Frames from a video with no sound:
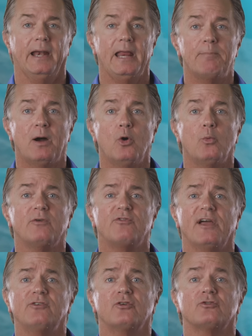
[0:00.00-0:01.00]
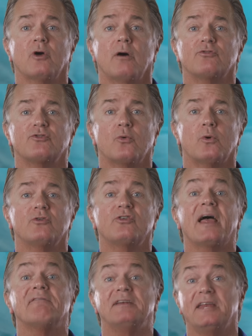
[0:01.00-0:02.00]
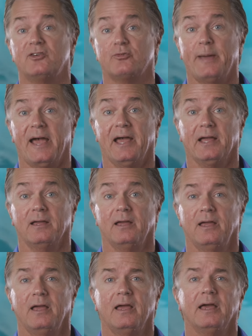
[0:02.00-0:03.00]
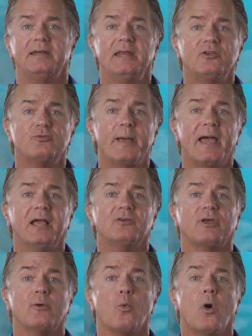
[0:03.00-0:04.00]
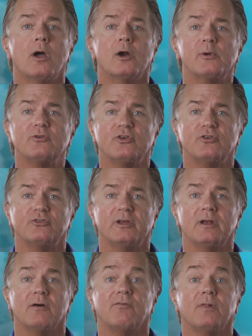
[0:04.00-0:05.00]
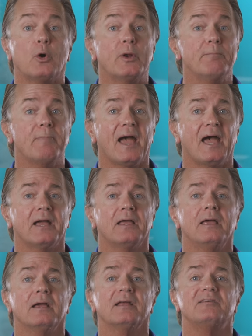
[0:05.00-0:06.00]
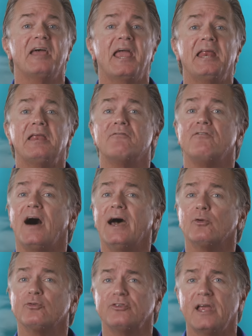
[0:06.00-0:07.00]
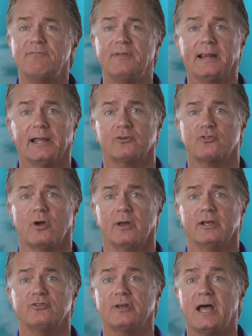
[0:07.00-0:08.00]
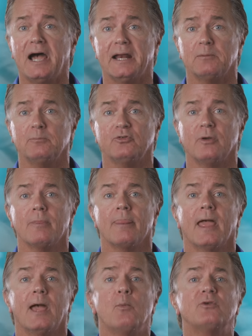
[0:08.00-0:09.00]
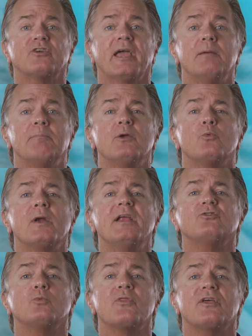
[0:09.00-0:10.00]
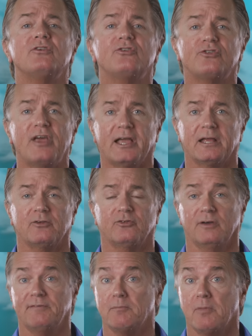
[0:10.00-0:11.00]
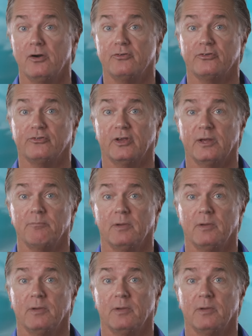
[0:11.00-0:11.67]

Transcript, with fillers: Any boat which ventures offshore should have a ditch bag. A ditch bag is a water resistant floating bag containing vital safety electronics and items and which can be reached within seconds of an emergency.